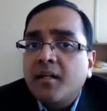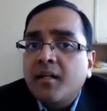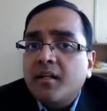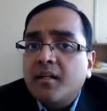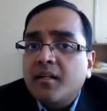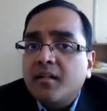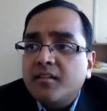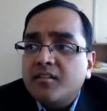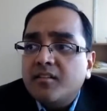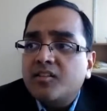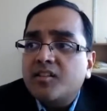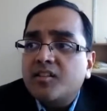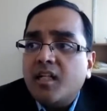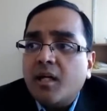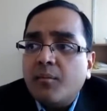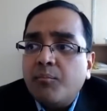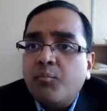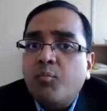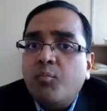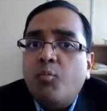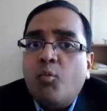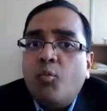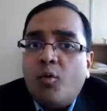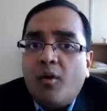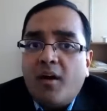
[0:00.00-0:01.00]
step
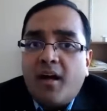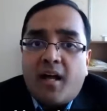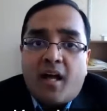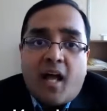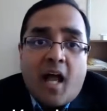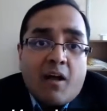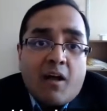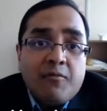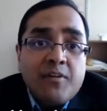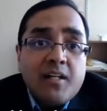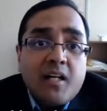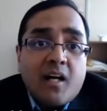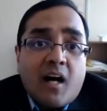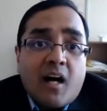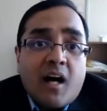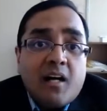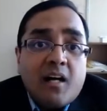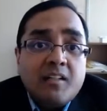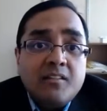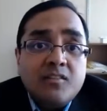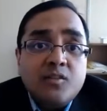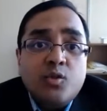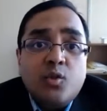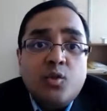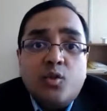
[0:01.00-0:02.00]
having a high
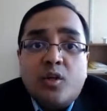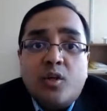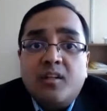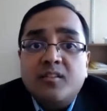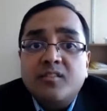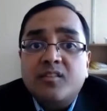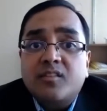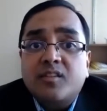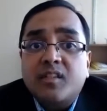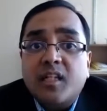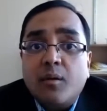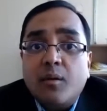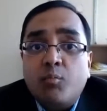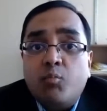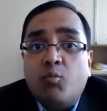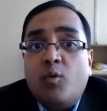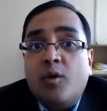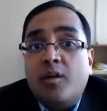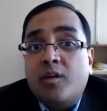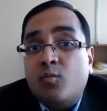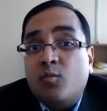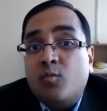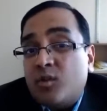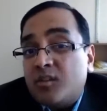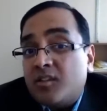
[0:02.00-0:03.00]
score on step
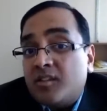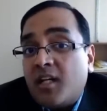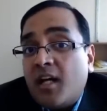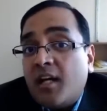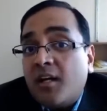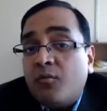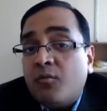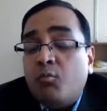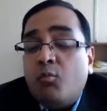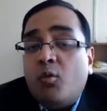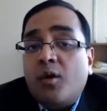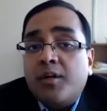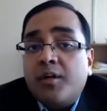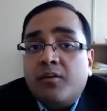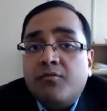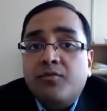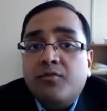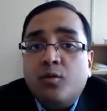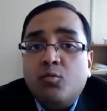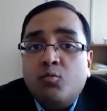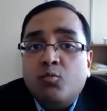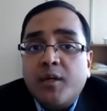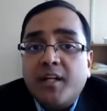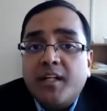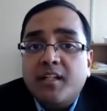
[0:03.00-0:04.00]
one was kind of one of the
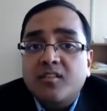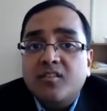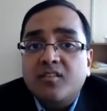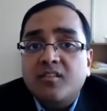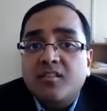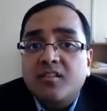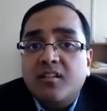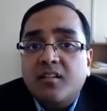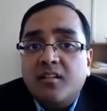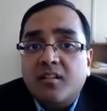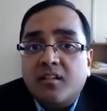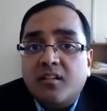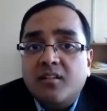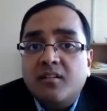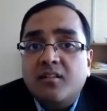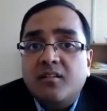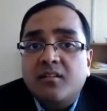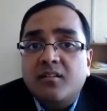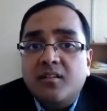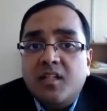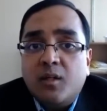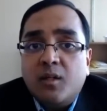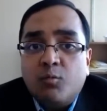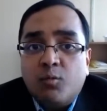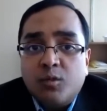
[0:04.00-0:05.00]
ways uh,
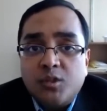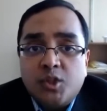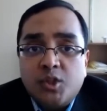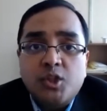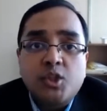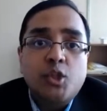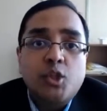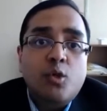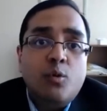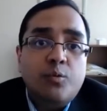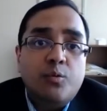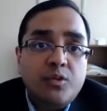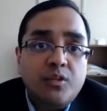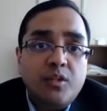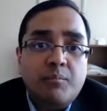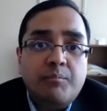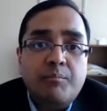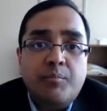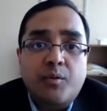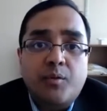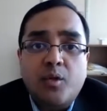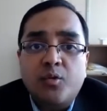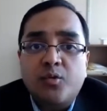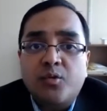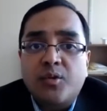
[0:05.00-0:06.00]
they would show to the
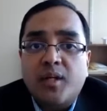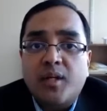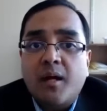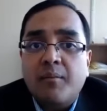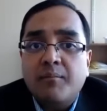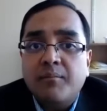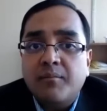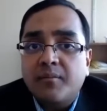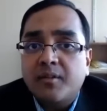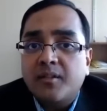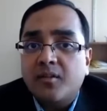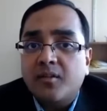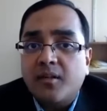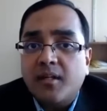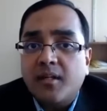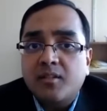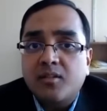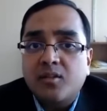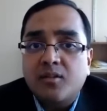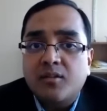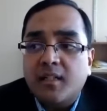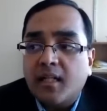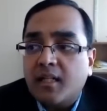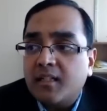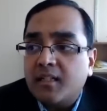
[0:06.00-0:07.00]
program director
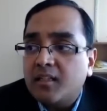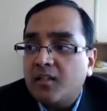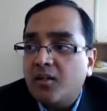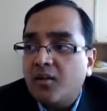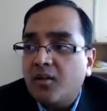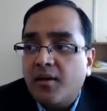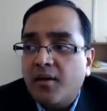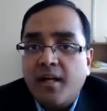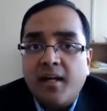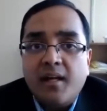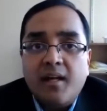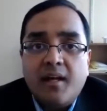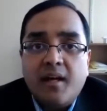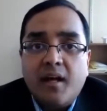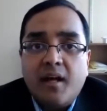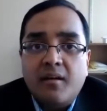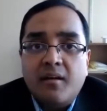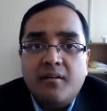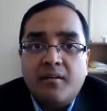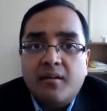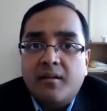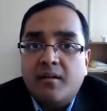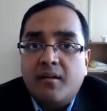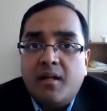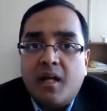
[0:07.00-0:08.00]
that you know hey
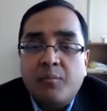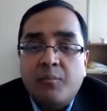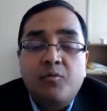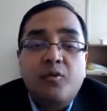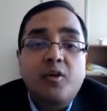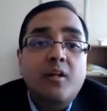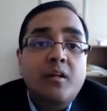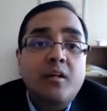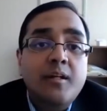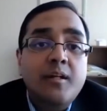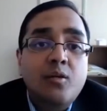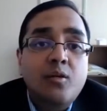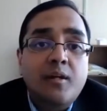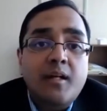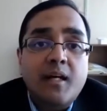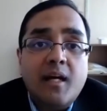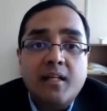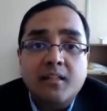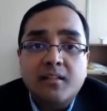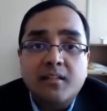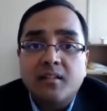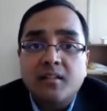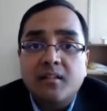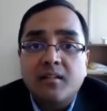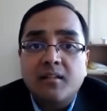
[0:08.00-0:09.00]
uh, i'm really good at
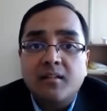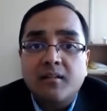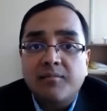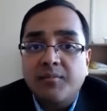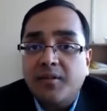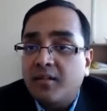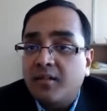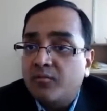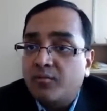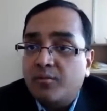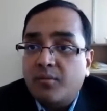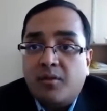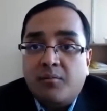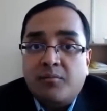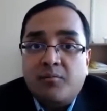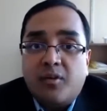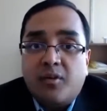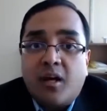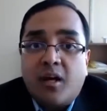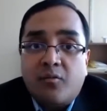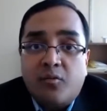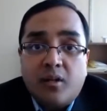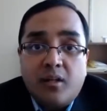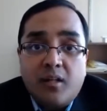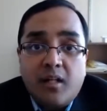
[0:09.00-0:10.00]
uh, um, i
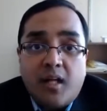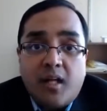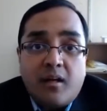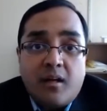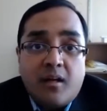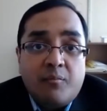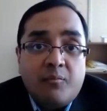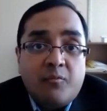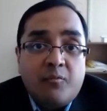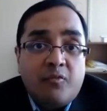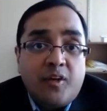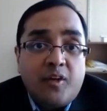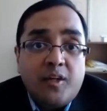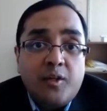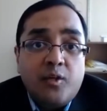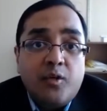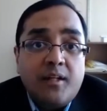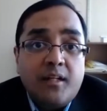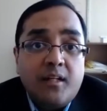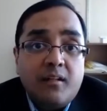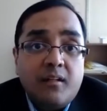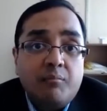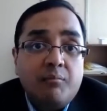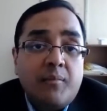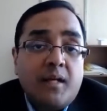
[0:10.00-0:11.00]
really i'm very good
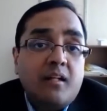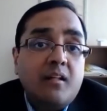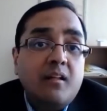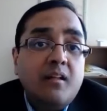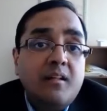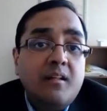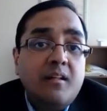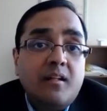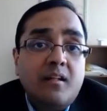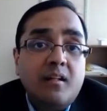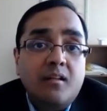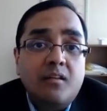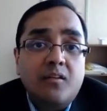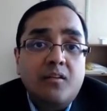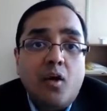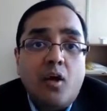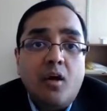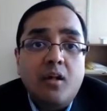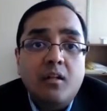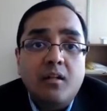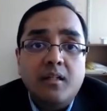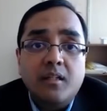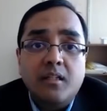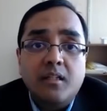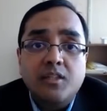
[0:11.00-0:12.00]
in my clinical
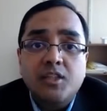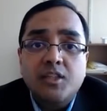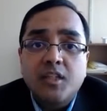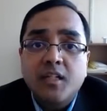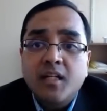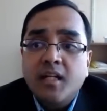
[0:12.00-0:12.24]
knowledge